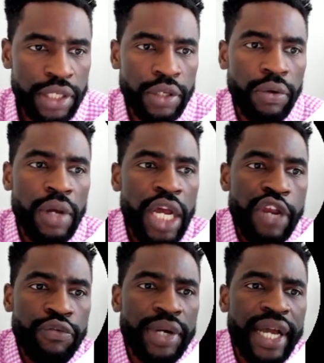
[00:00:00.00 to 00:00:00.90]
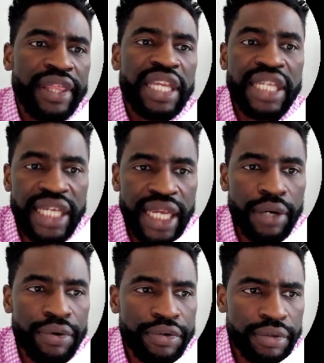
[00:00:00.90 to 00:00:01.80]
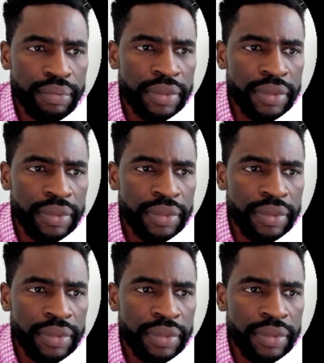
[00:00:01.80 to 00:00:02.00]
So if we look at the indicators